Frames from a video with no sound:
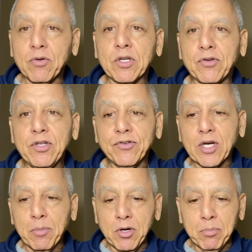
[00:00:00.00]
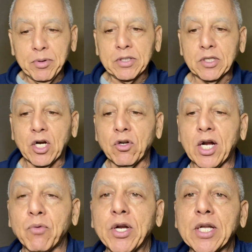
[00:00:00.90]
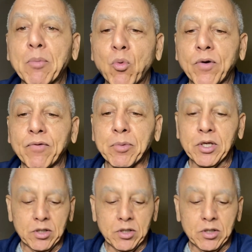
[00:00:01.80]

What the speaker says: Season's coming up, but Carolina rig, number 1 for me.